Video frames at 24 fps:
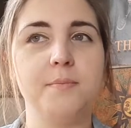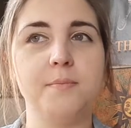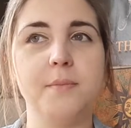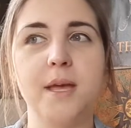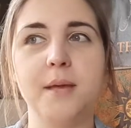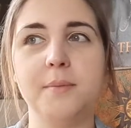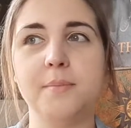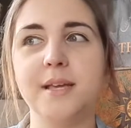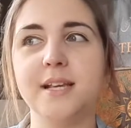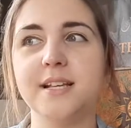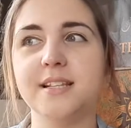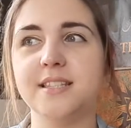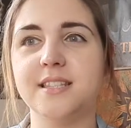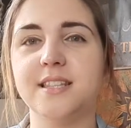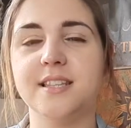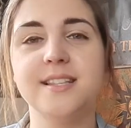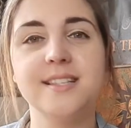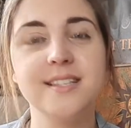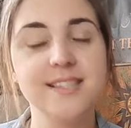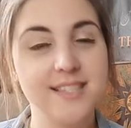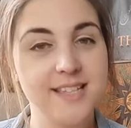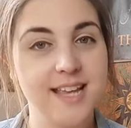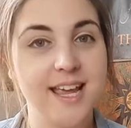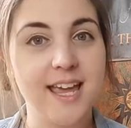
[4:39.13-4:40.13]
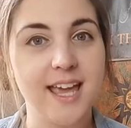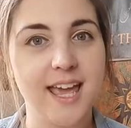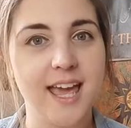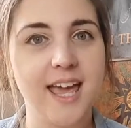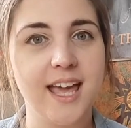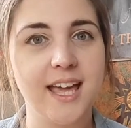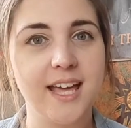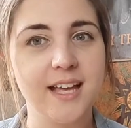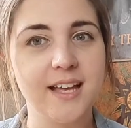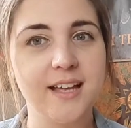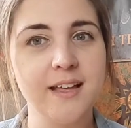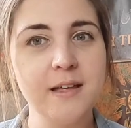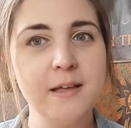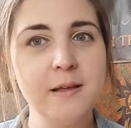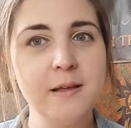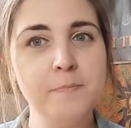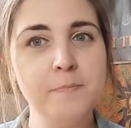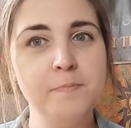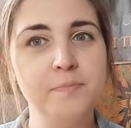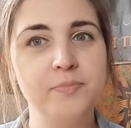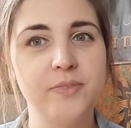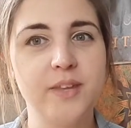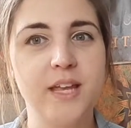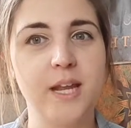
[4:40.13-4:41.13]
Maybe it's the singing
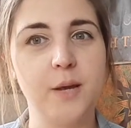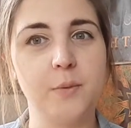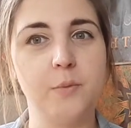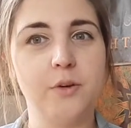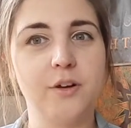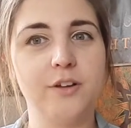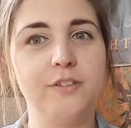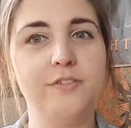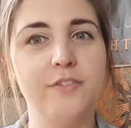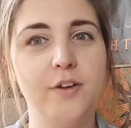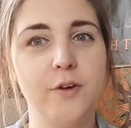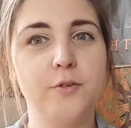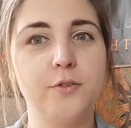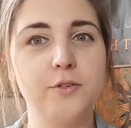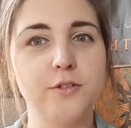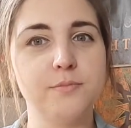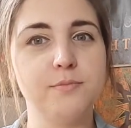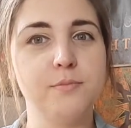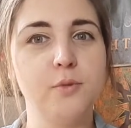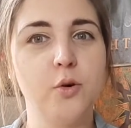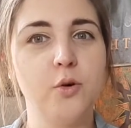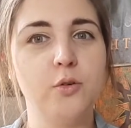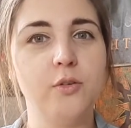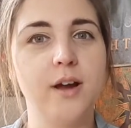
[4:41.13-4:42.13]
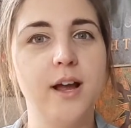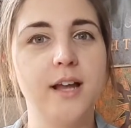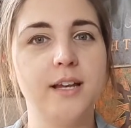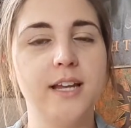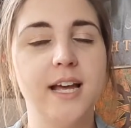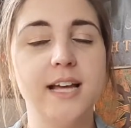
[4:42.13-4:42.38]
that I want to focus more on.